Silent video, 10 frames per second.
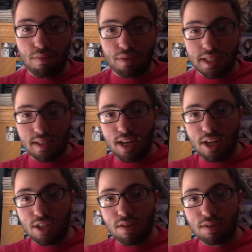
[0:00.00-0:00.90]

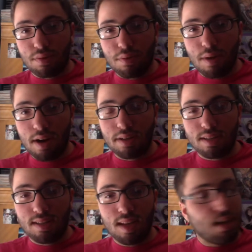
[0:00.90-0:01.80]
presentation I was required to
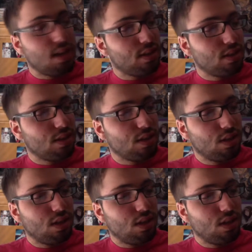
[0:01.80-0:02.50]
see in